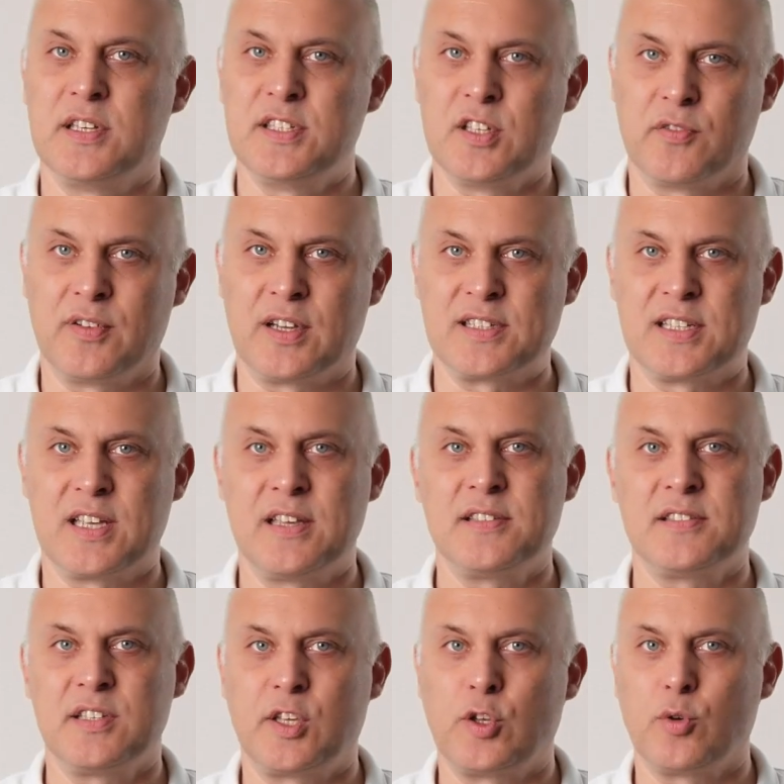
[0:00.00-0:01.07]
ease of access,
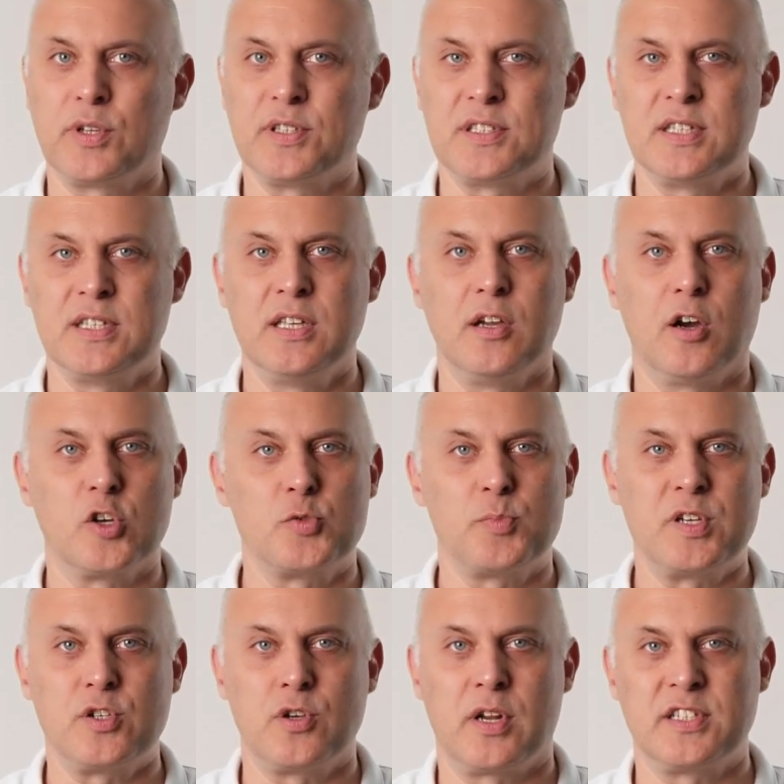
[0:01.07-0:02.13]
security, or
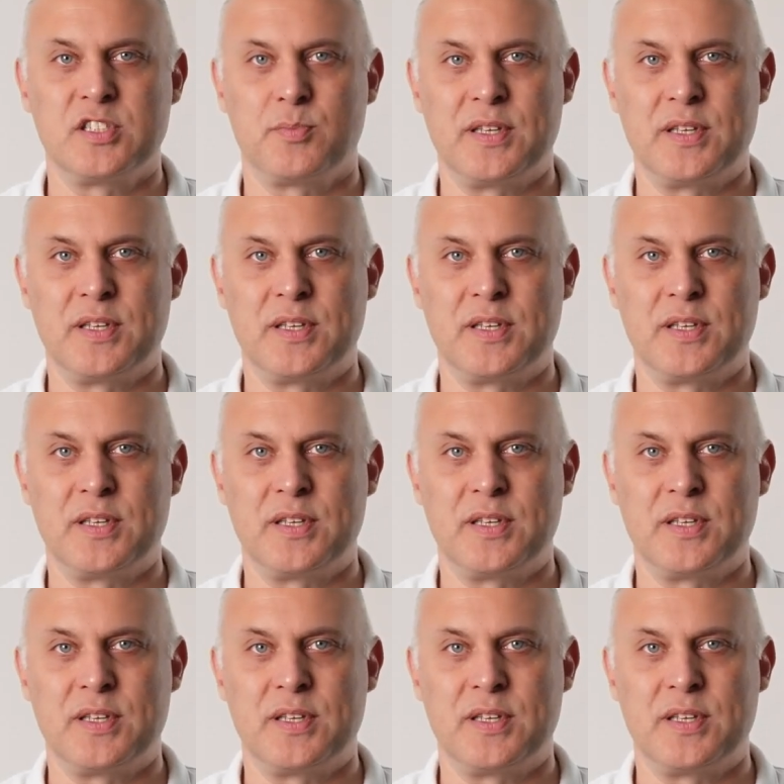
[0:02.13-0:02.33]
specialized